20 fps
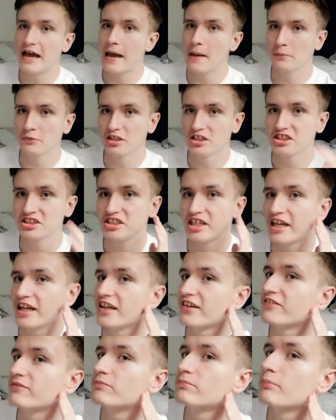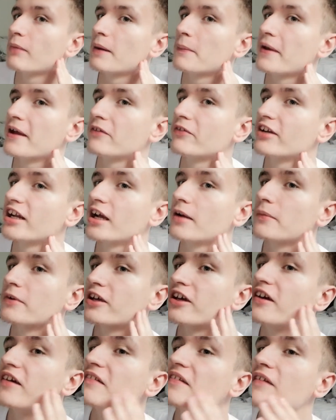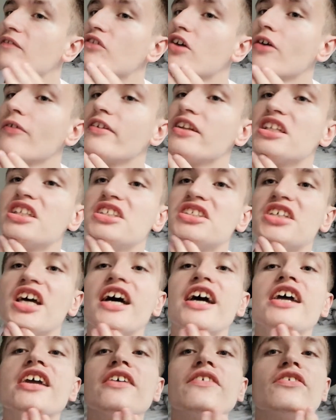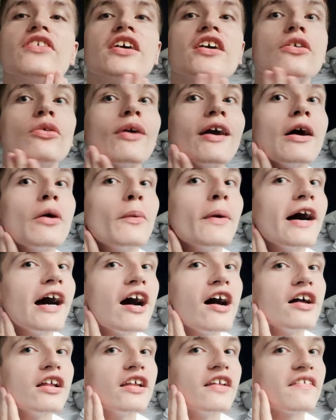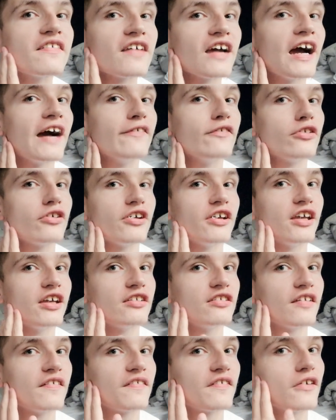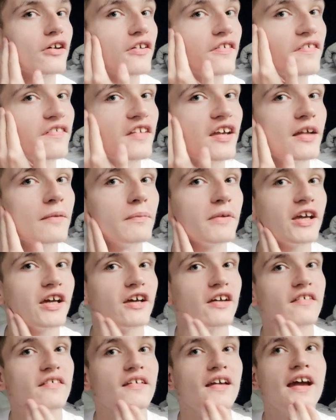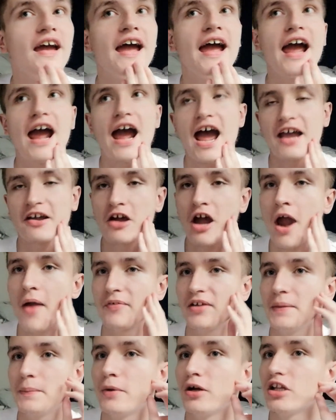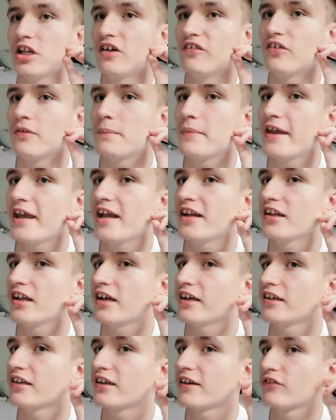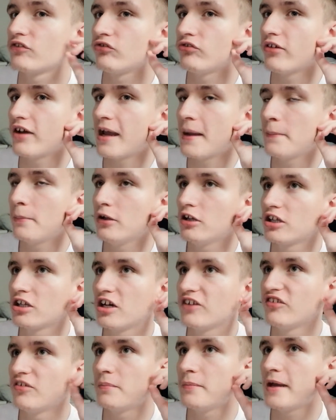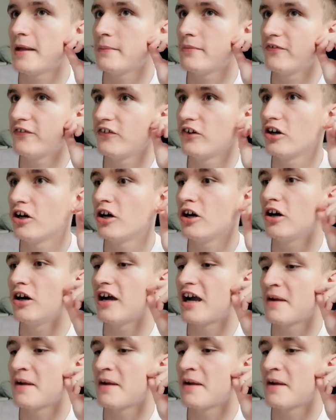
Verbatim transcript: I'm gonna shave my beard right now because I've not really shaved in quite a while. It's kind of looking disgusting because I can't really pull off a beard. Like, try pulling off a beard before.